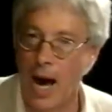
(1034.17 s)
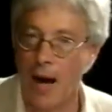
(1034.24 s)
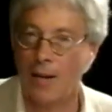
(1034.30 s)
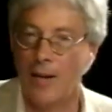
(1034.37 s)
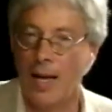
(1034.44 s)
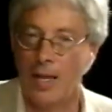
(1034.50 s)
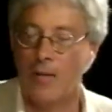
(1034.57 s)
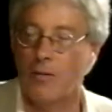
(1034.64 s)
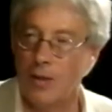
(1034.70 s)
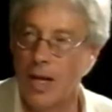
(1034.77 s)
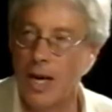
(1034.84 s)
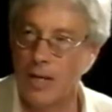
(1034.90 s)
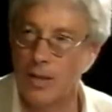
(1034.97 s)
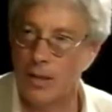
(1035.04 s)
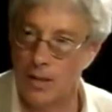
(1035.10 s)
how that
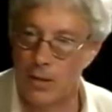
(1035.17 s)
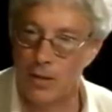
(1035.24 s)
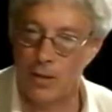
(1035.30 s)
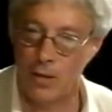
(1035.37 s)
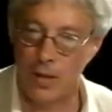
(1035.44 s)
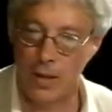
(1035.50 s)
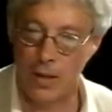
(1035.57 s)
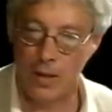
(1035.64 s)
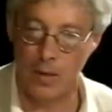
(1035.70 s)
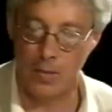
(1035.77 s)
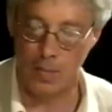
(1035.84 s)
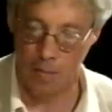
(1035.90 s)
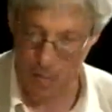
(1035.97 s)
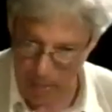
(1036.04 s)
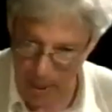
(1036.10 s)
relates to the
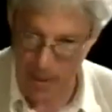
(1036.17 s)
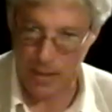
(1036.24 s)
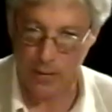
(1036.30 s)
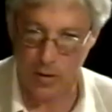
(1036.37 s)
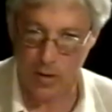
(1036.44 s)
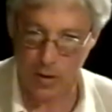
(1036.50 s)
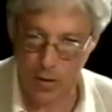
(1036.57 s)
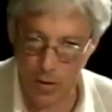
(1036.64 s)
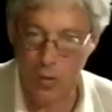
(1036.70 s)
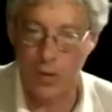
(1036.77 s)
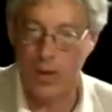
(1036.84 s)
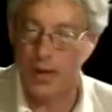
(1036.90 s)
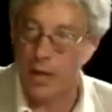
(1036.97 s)
place of the school